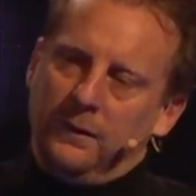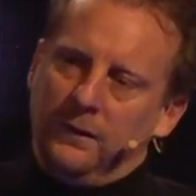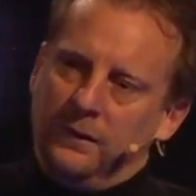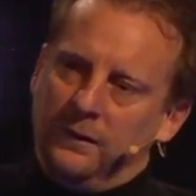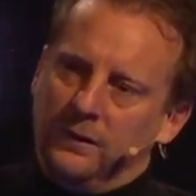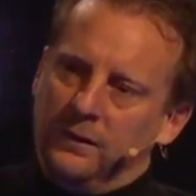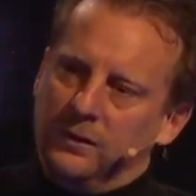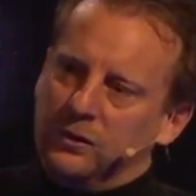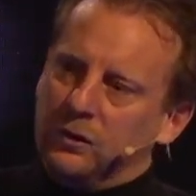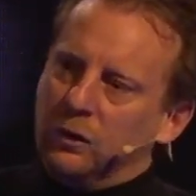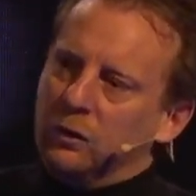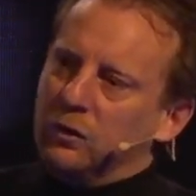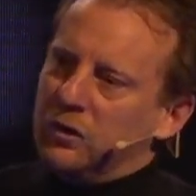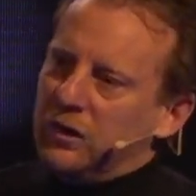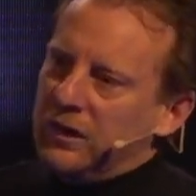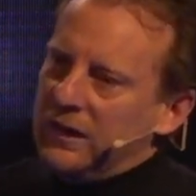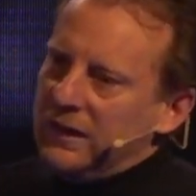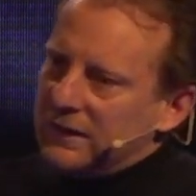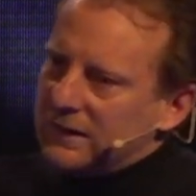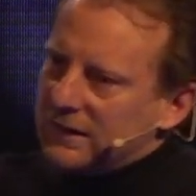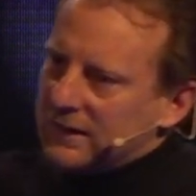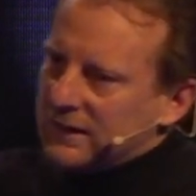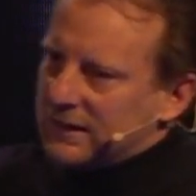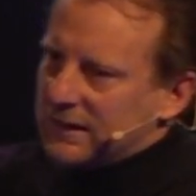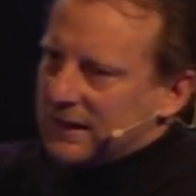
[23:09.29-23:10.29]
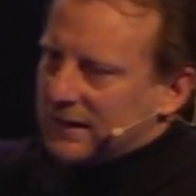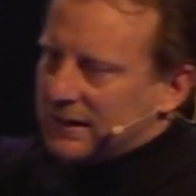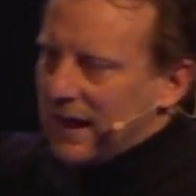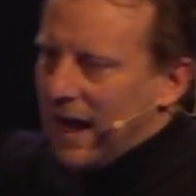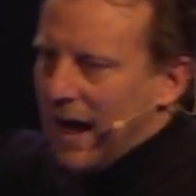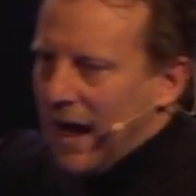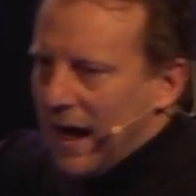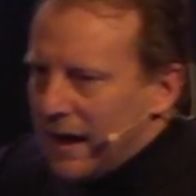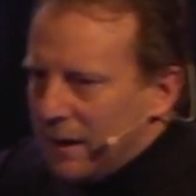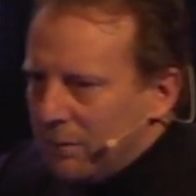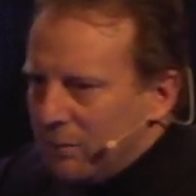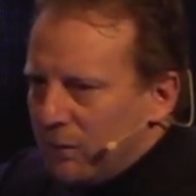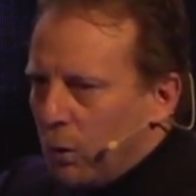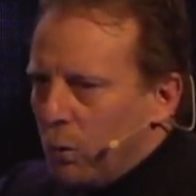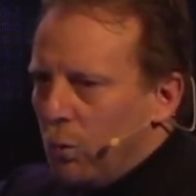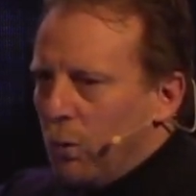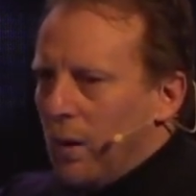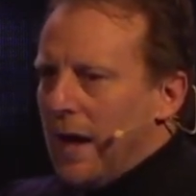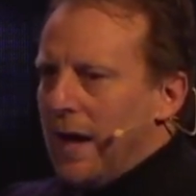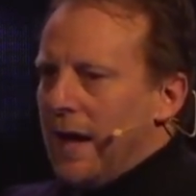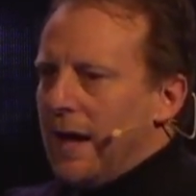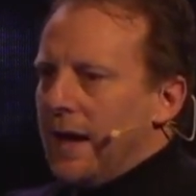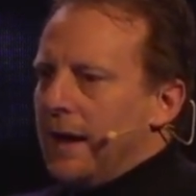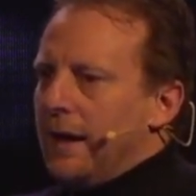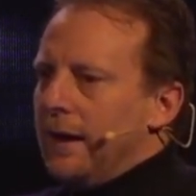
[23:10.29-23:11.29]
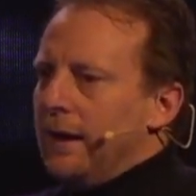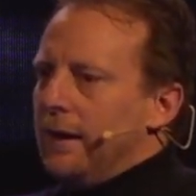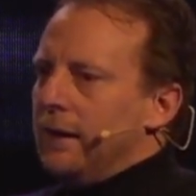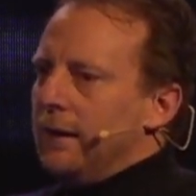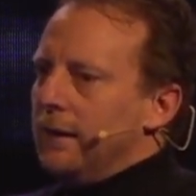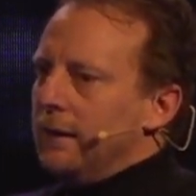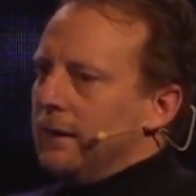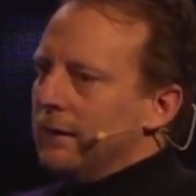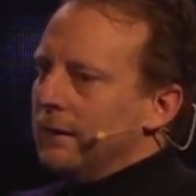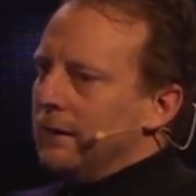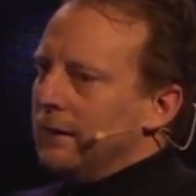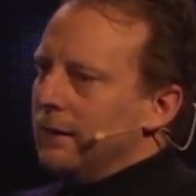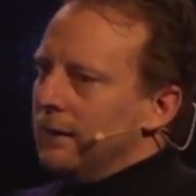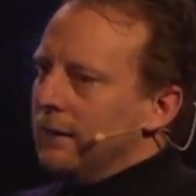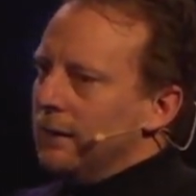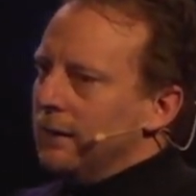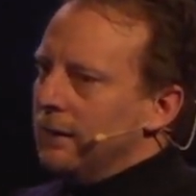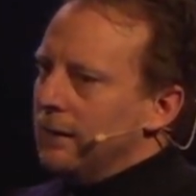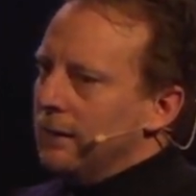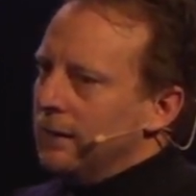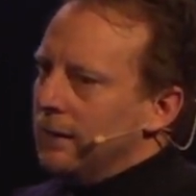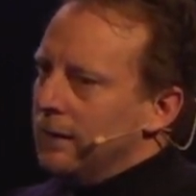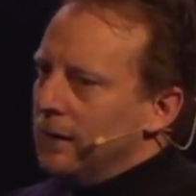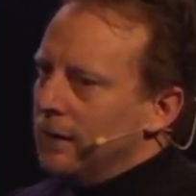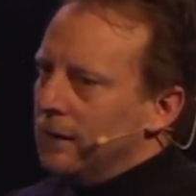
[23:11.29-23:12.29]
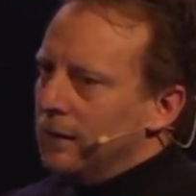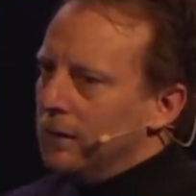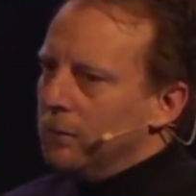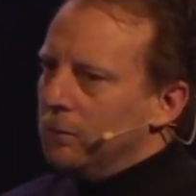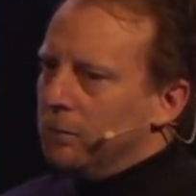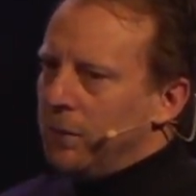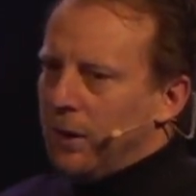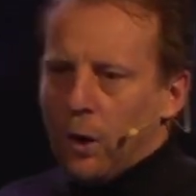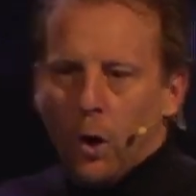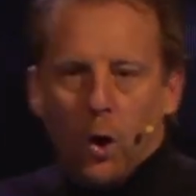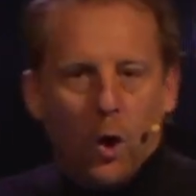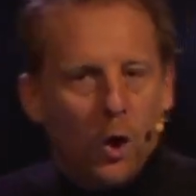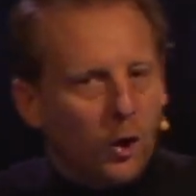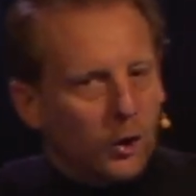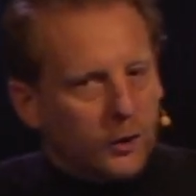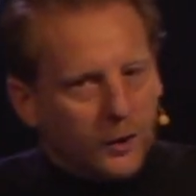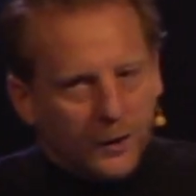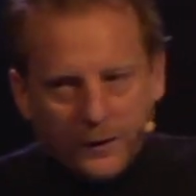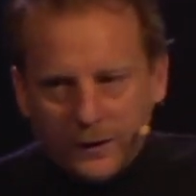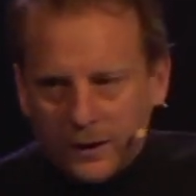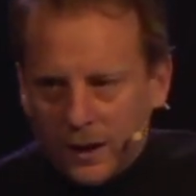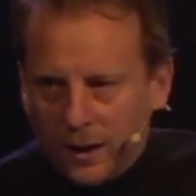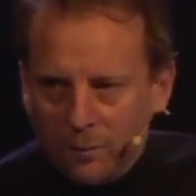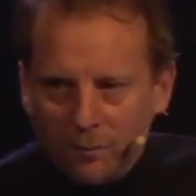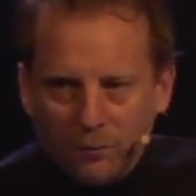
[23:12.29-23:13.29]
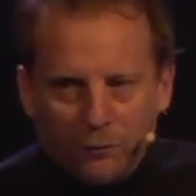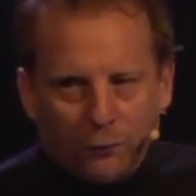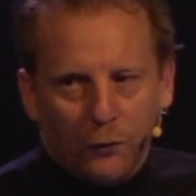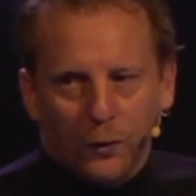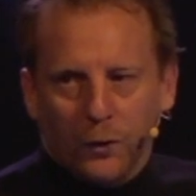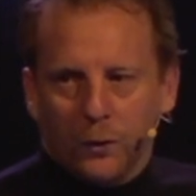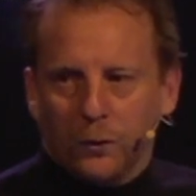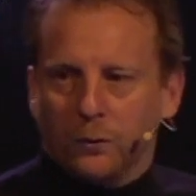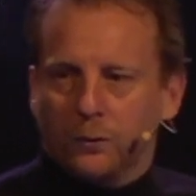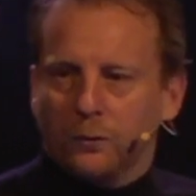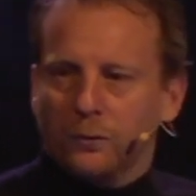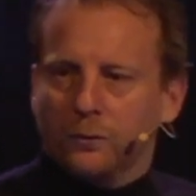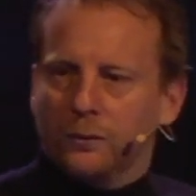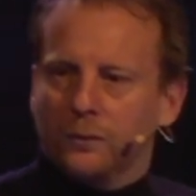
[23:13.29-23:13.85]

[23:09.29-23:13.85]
So Jesus says, I am the way, but all can come through.